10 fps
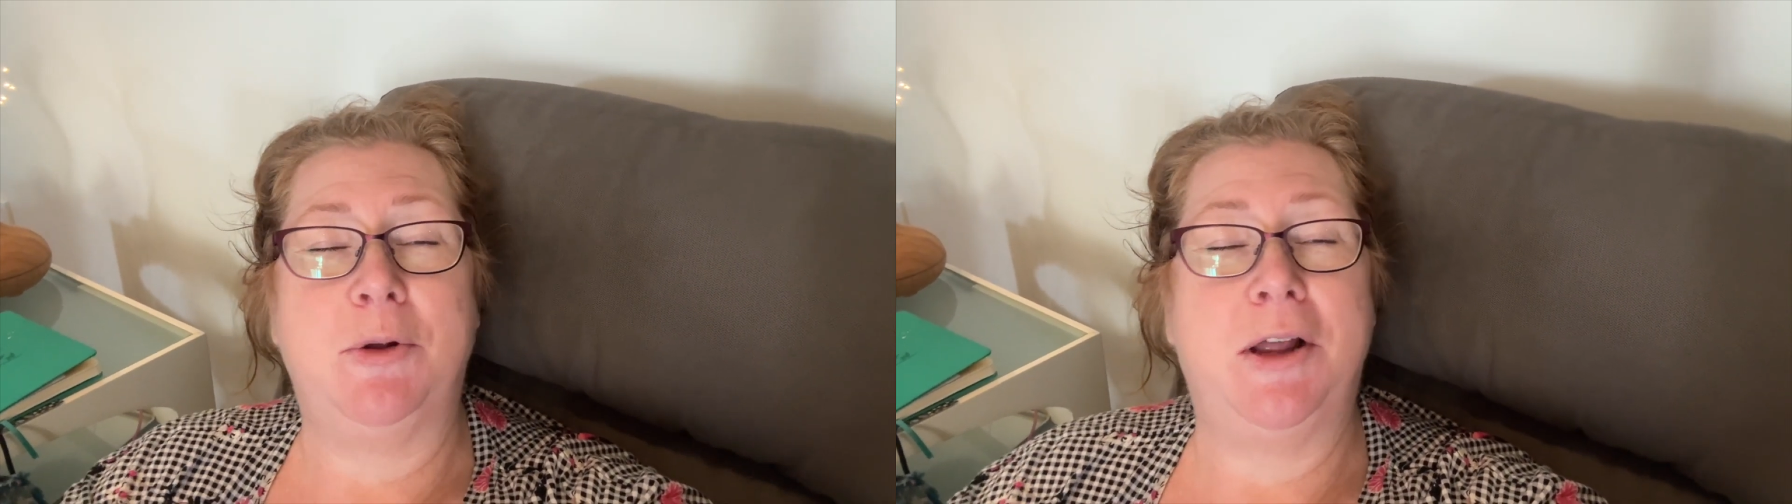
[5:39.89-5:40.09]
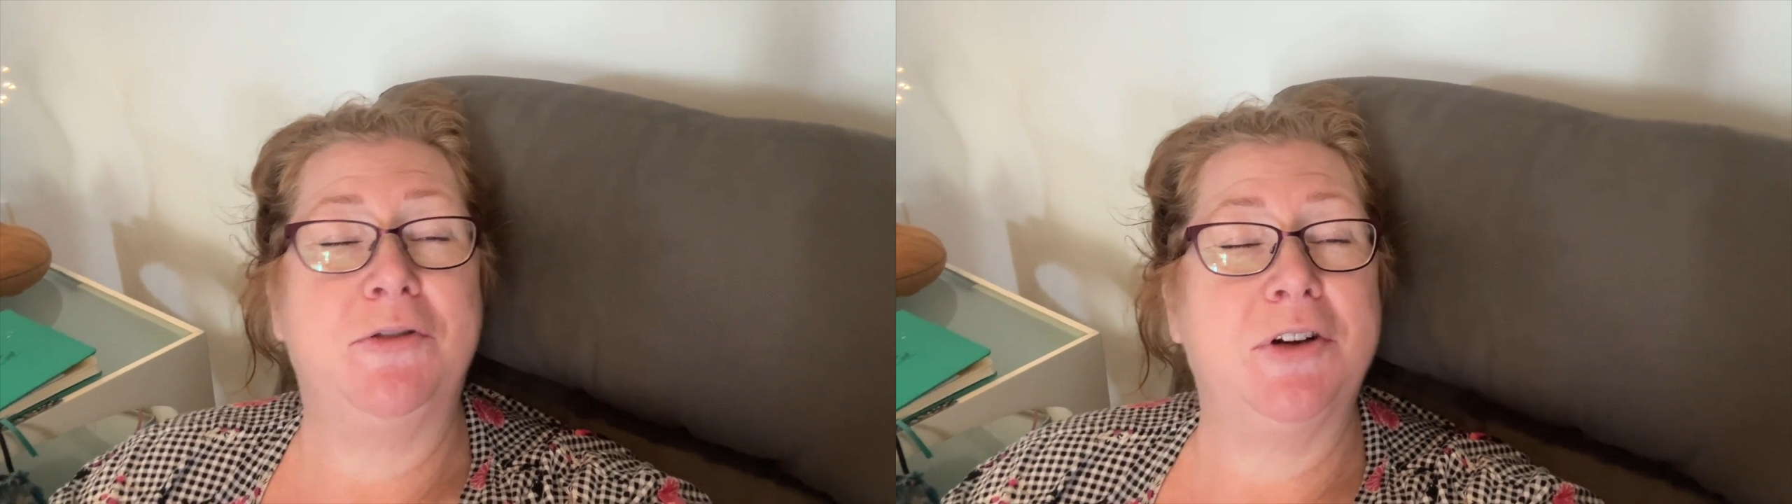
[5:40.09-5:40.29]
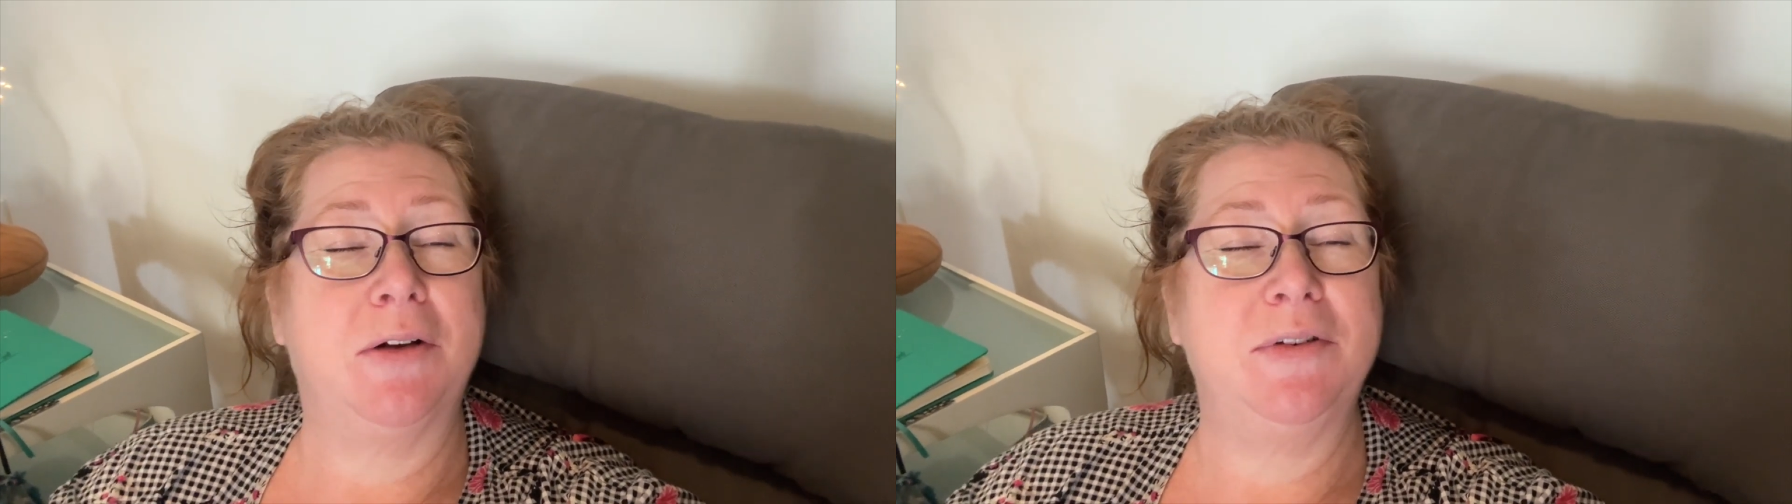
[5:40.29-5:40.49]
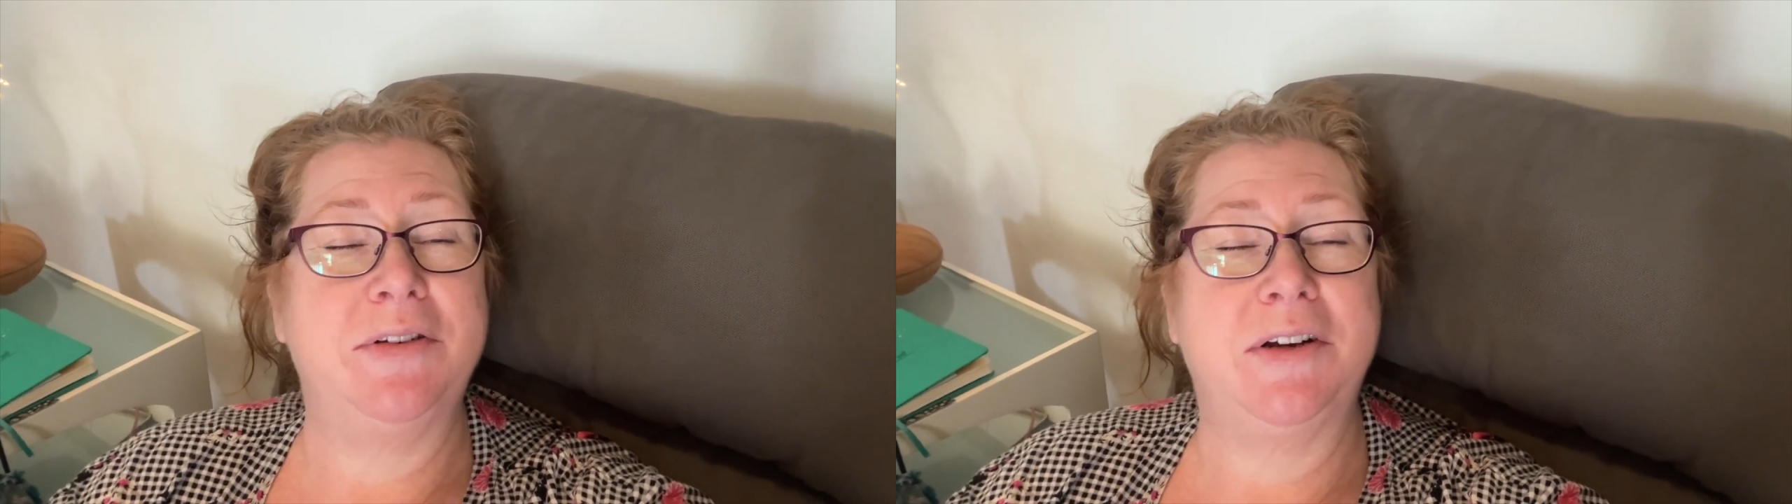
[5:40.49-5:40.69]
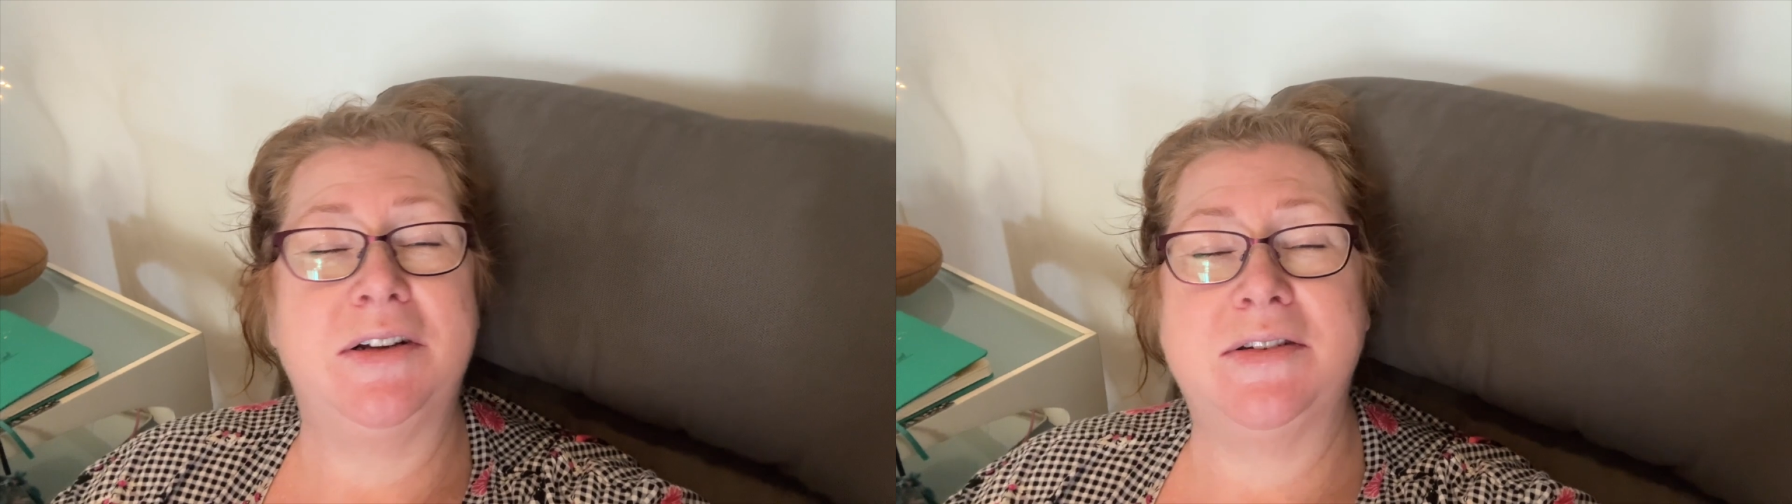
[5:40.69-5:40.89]
or they'll have to come
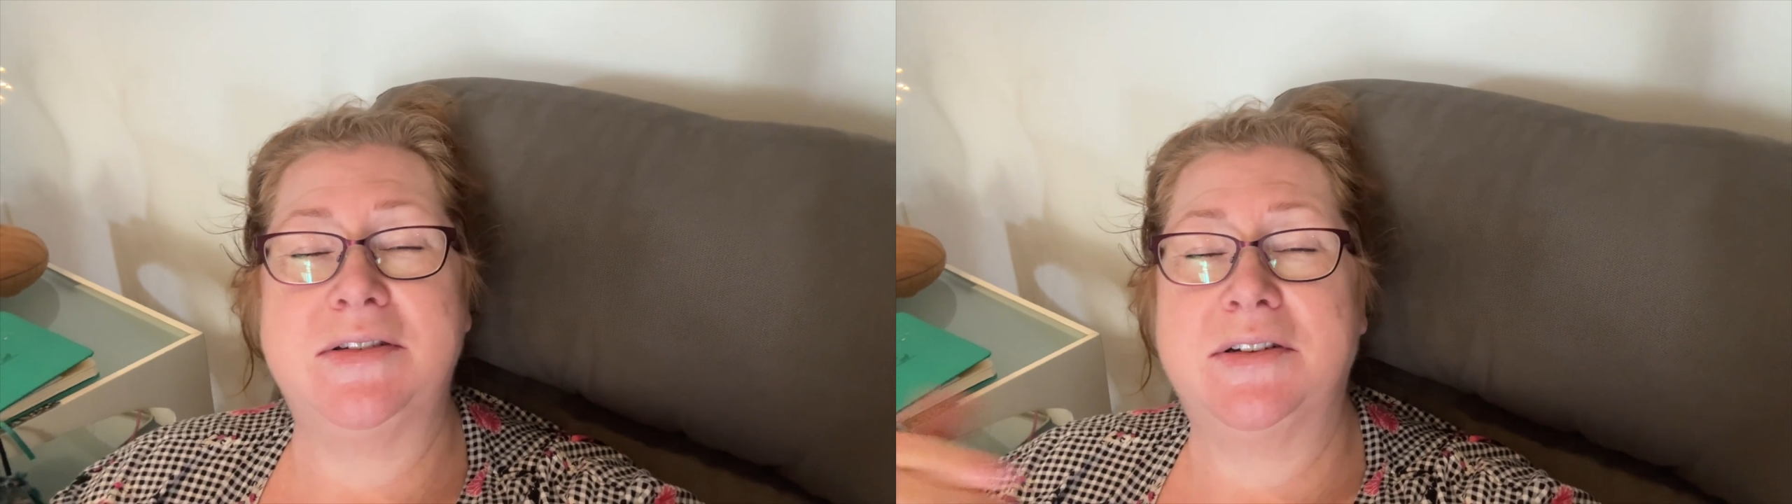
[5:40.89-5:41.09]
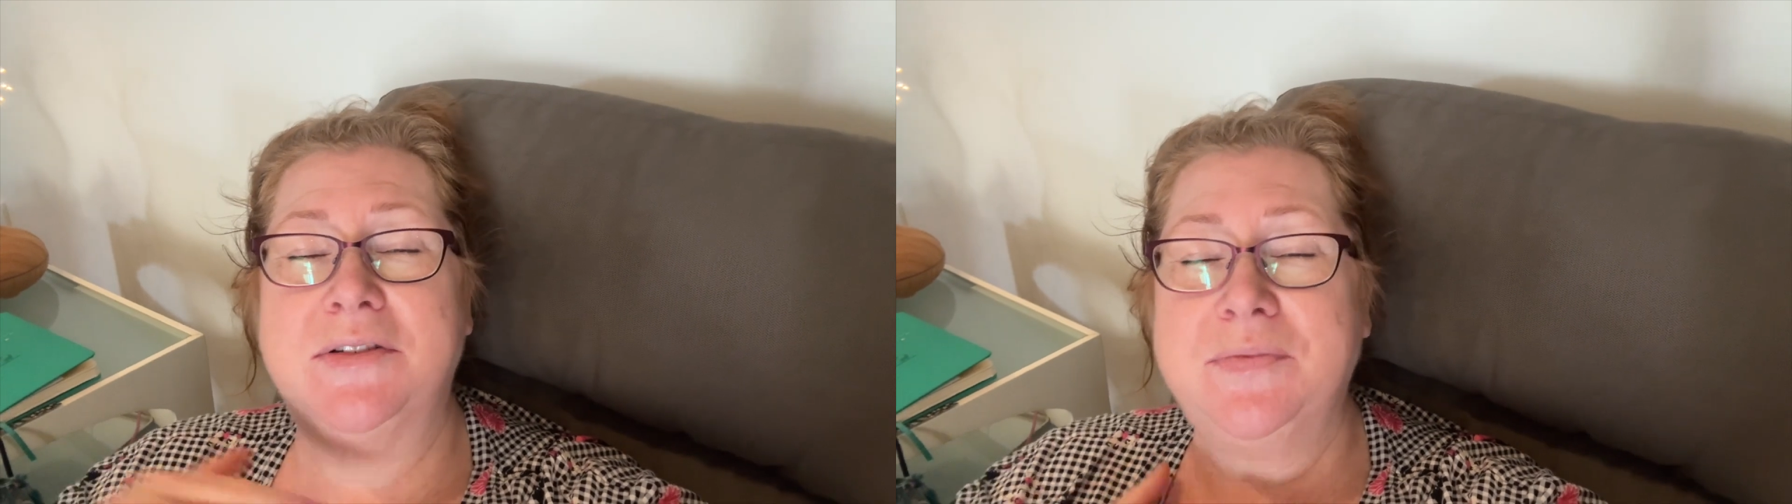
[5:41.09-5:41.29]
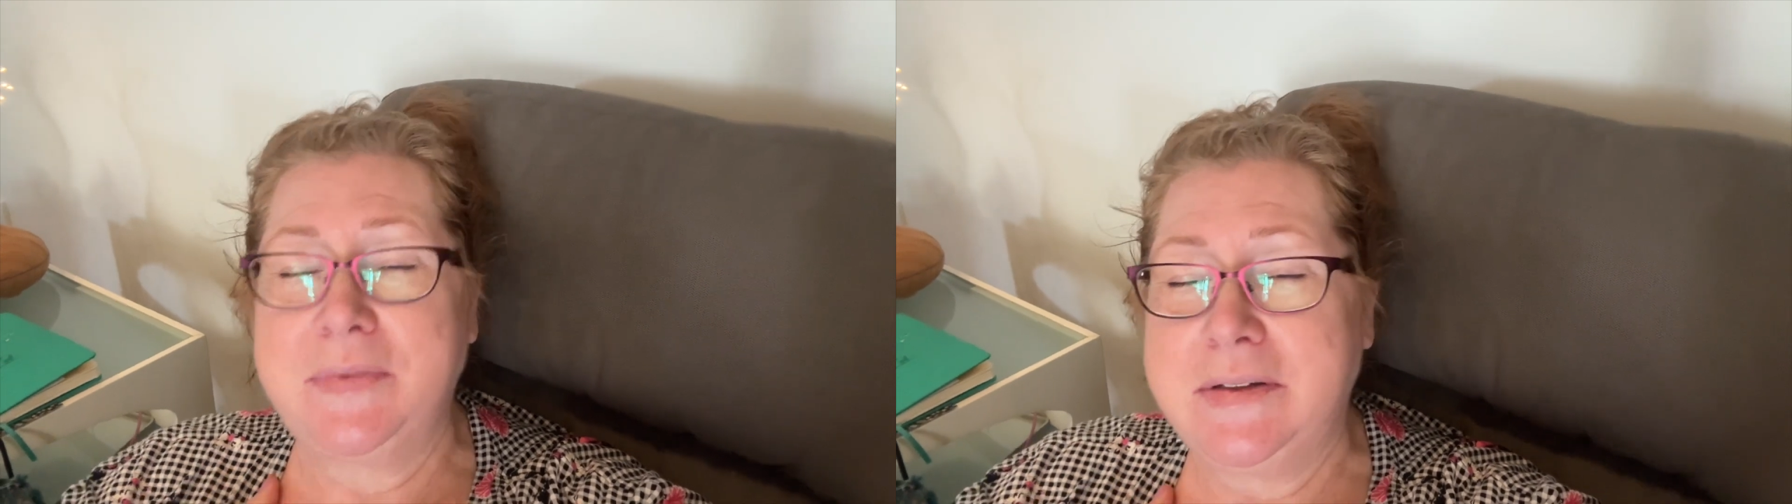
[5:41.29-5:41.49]
visit us. So